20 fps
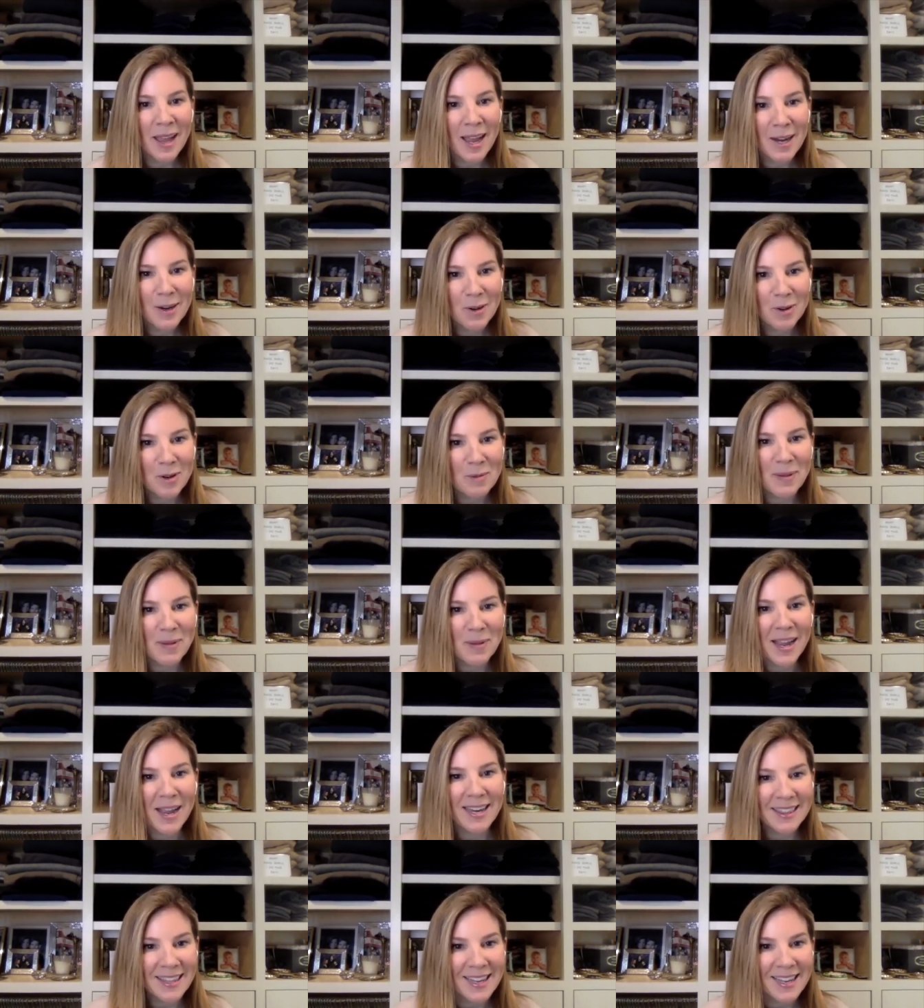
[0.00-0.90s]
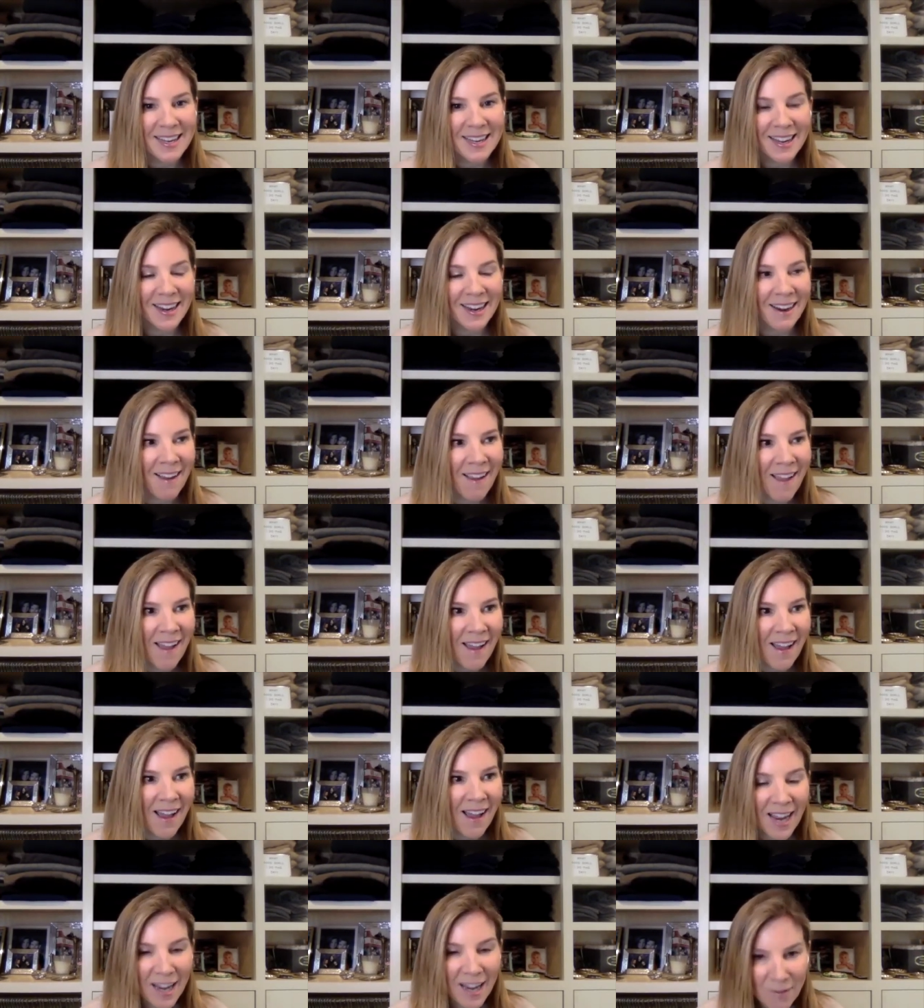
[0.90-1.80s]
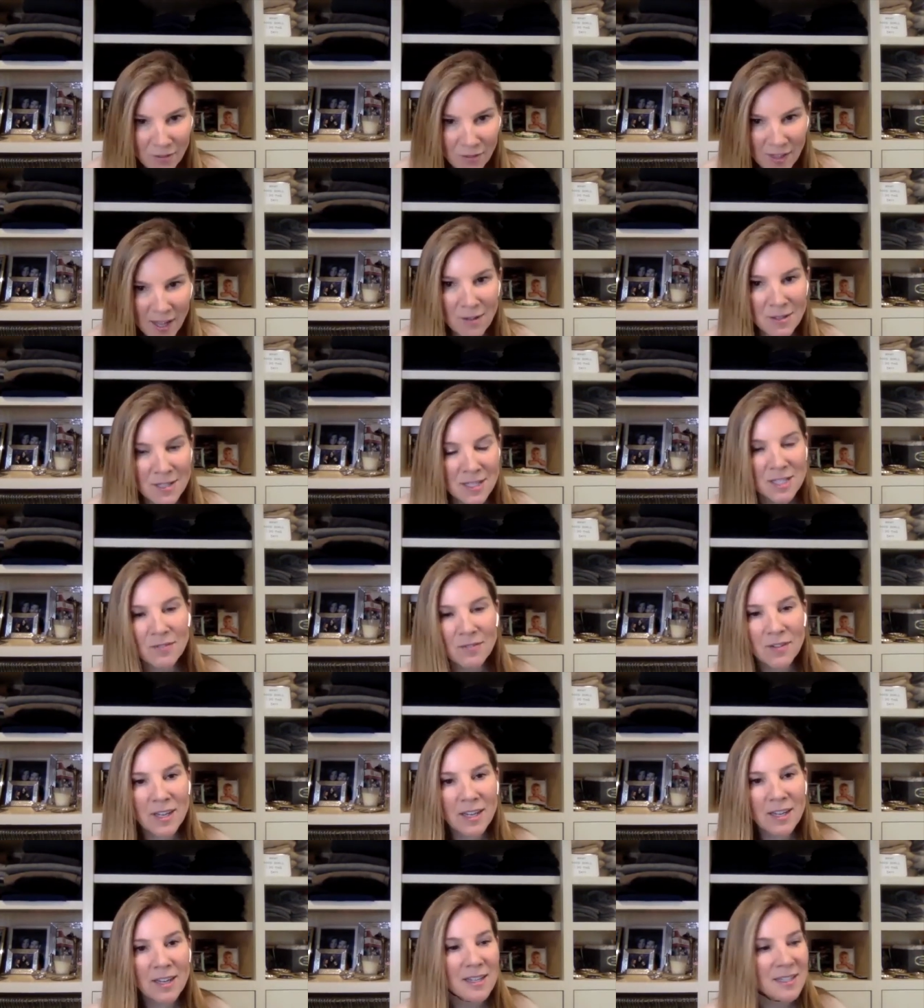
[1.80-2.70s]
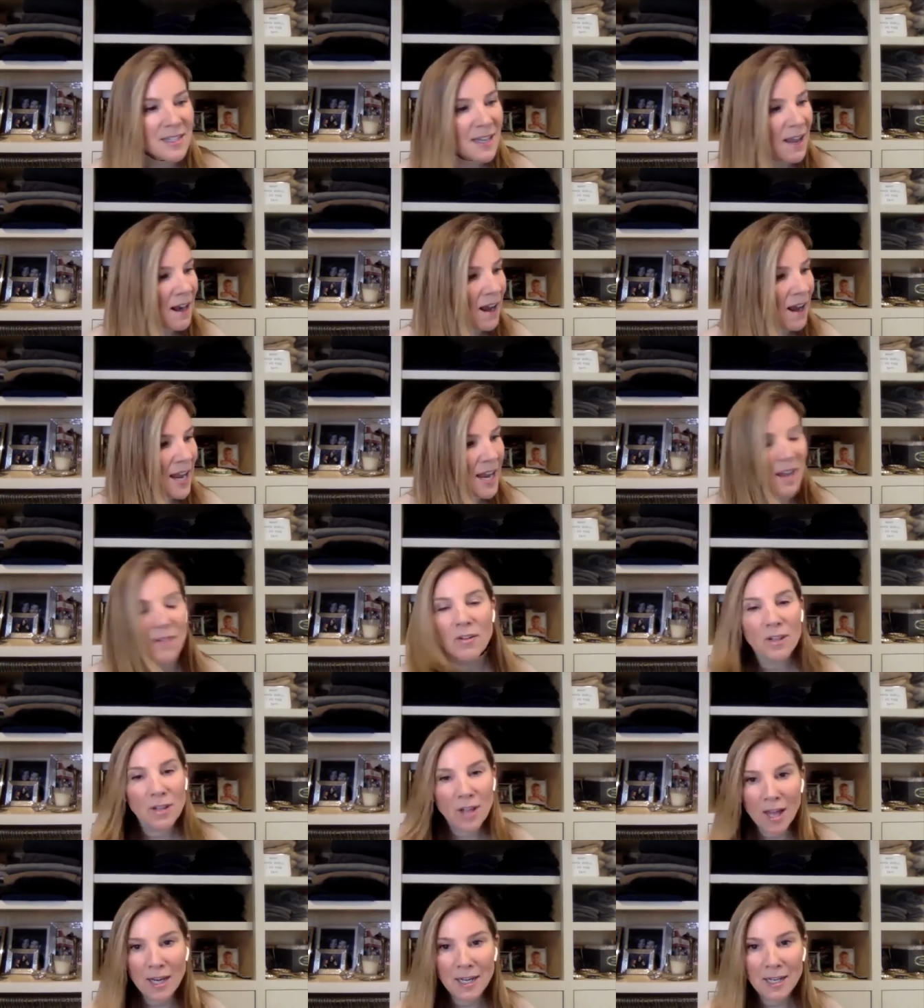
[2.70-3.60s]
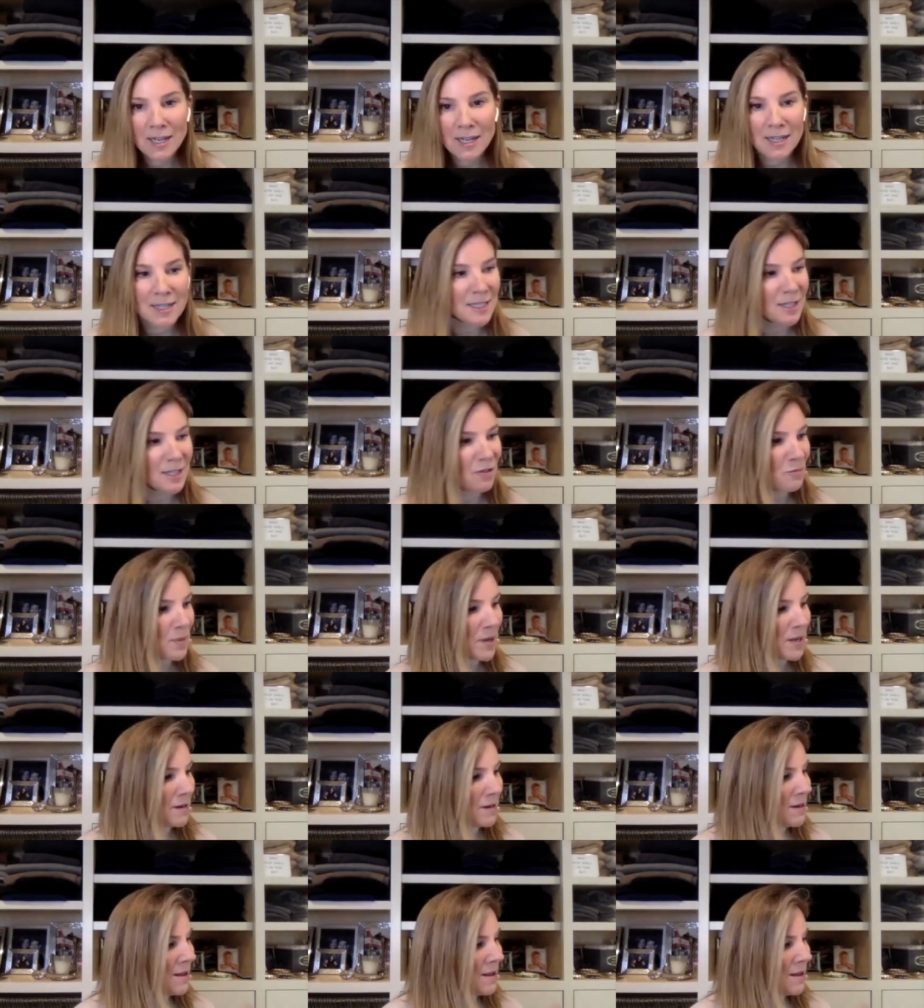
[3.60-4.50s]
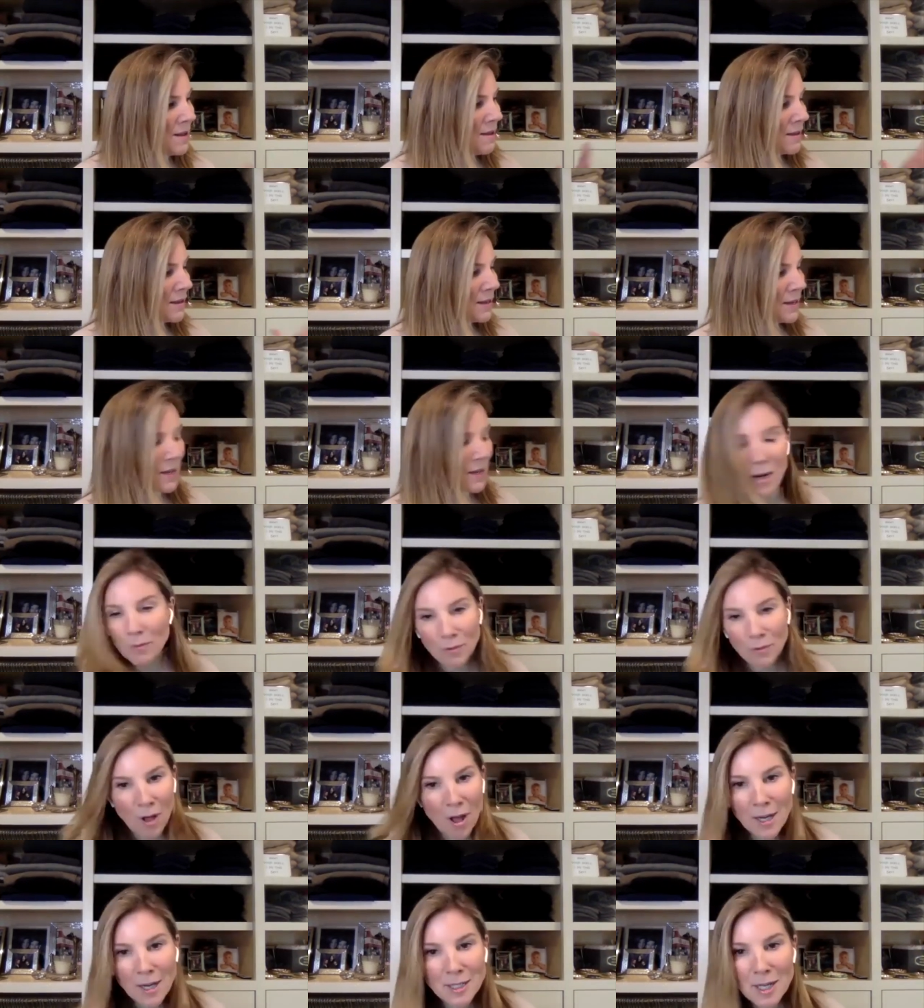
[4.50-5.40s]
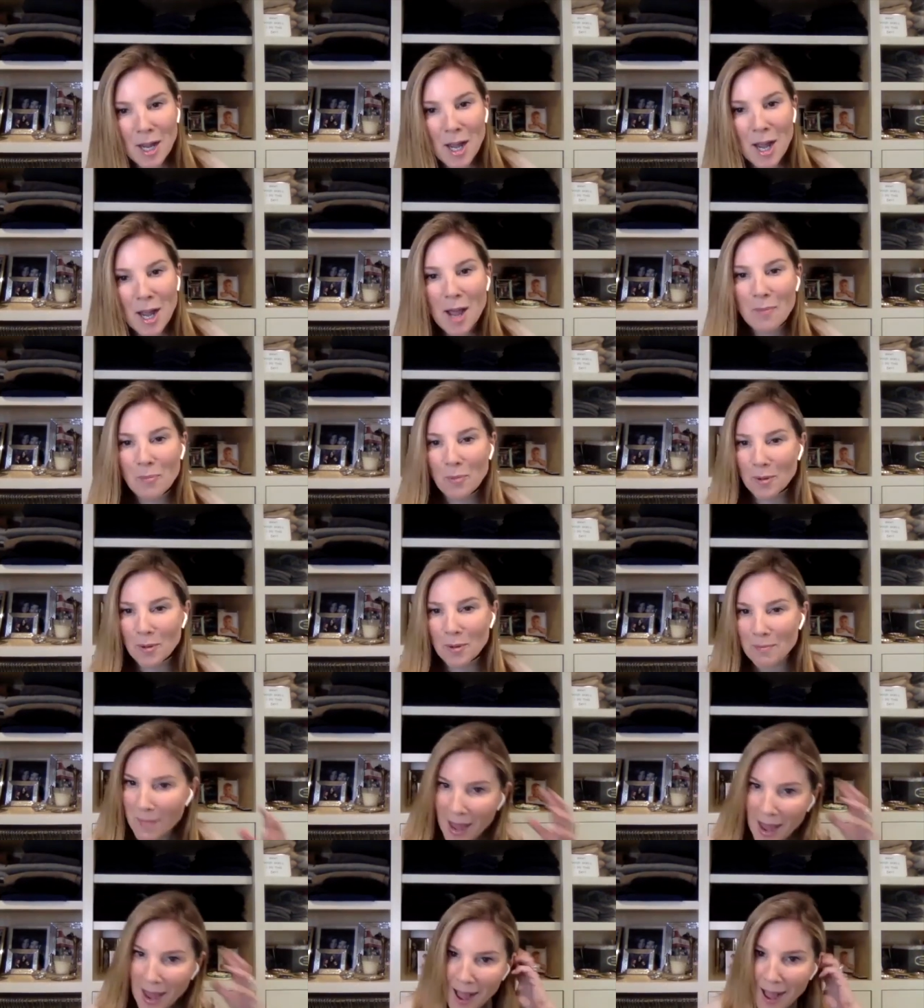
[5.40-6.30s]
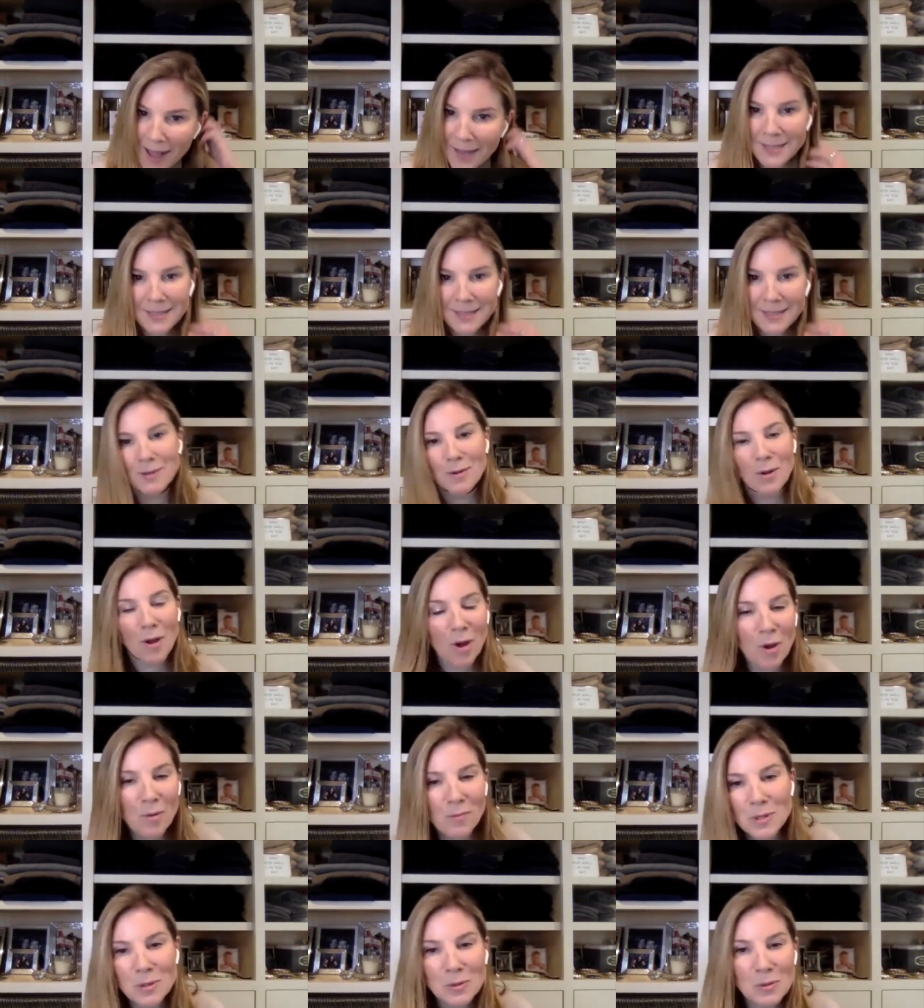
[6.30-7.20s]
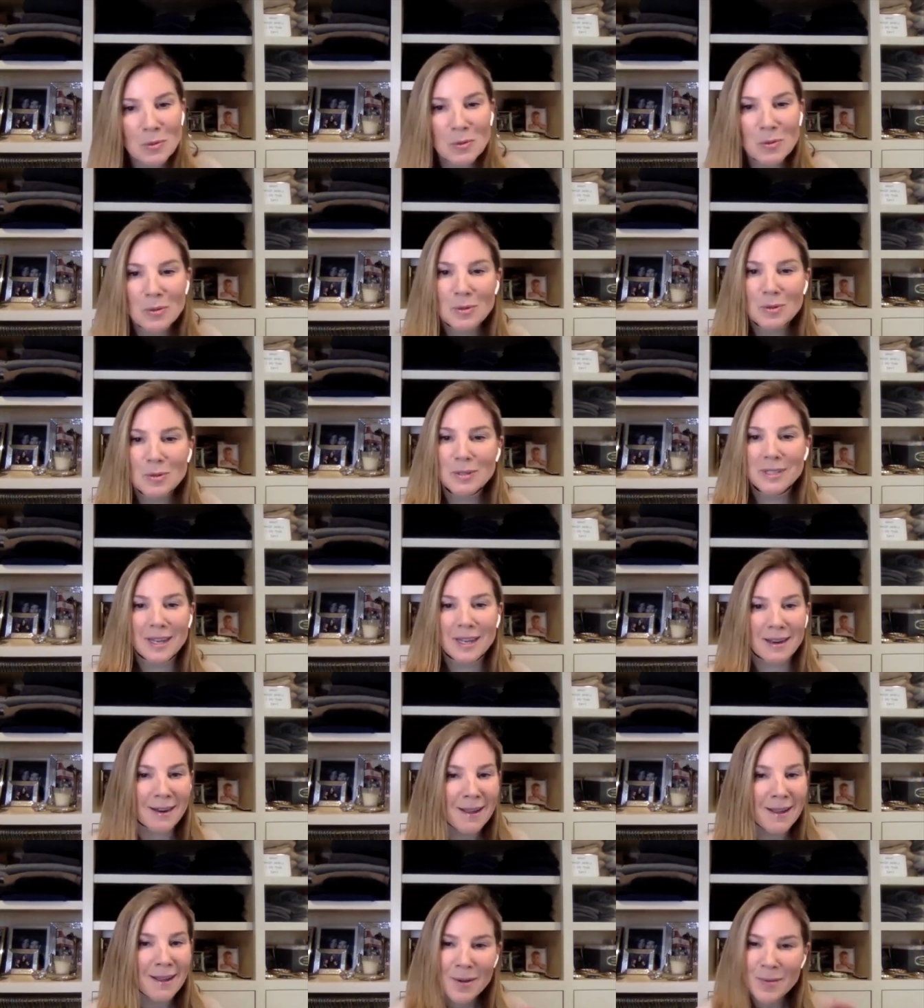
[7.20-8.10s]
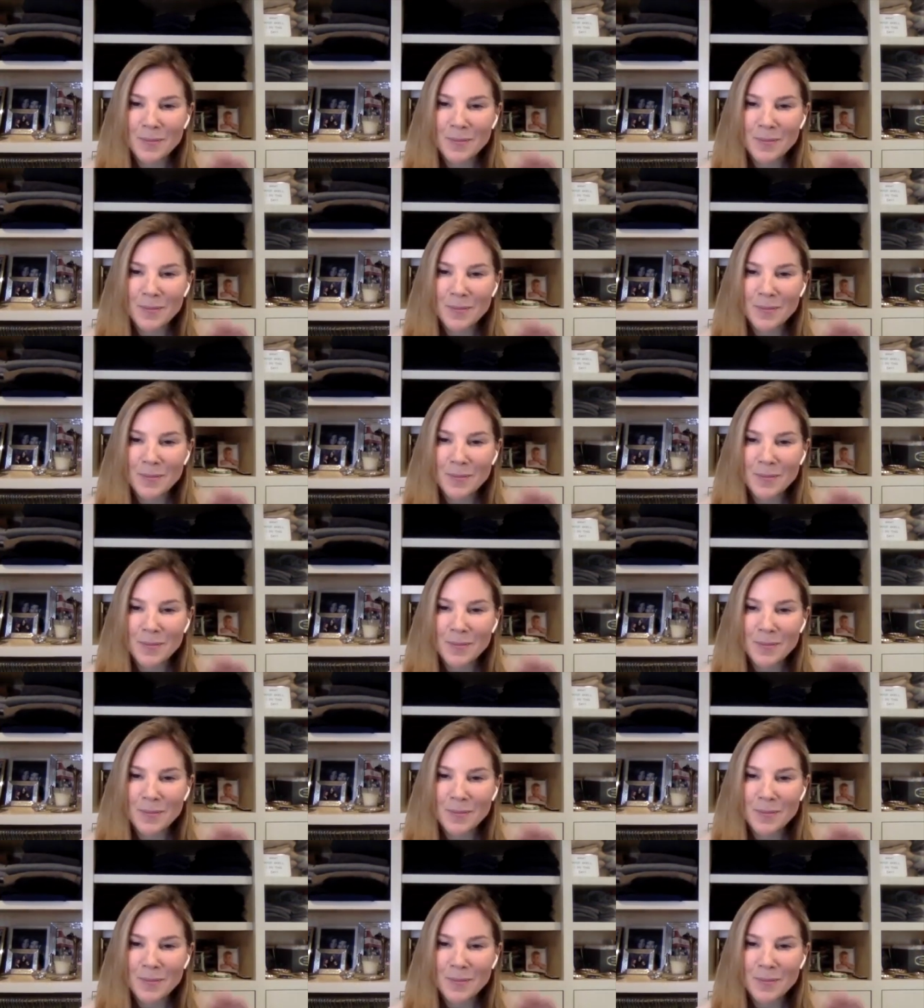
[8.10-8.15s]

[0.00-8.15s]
I go to bed thinking I have thousands of kids, and I have a lot of kids that have been, you know, locked up with masks and homeschooled and,